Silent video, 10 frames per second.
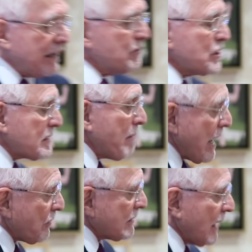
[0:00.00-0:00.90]
money. It was just a
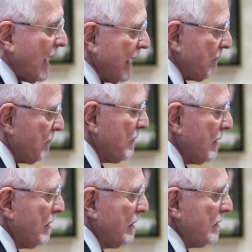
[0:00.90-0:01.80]
matter of time.
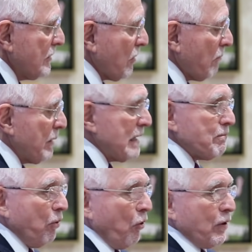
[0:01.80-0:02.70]
You know,
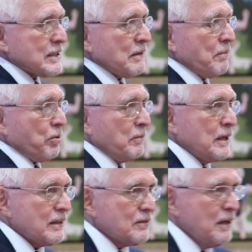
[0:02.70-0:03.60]
being poor is a
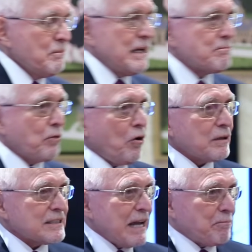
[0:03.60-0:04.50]
permanent, being
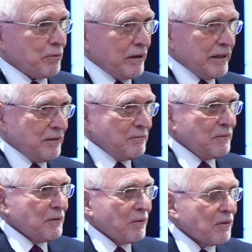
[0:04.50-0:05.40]
broke is temporary.
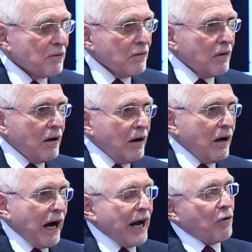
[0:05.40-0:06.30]

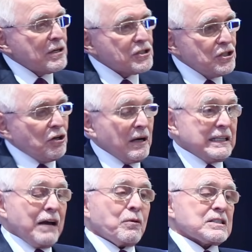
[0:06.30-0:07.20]
I always knew.
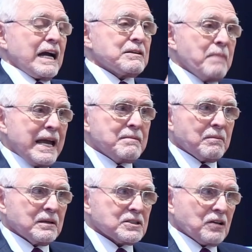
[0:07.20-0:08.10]
And then once I made,
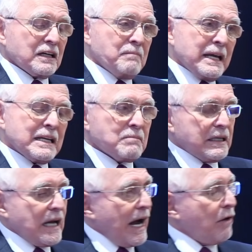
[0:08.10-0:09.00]
started making
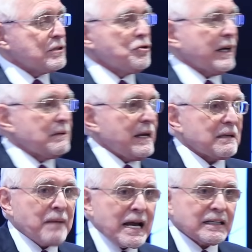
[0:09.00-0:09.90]
money, I always knew I could
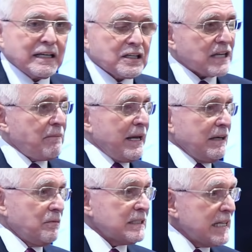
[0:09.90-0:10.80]
make it back again because I
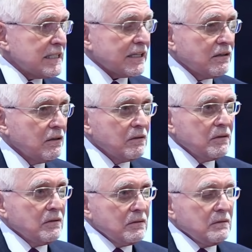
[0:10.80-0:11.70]
made it, was easy.
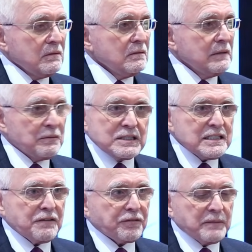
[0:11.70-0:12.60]
It was
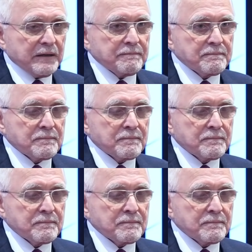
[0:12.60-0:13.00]
easy for me.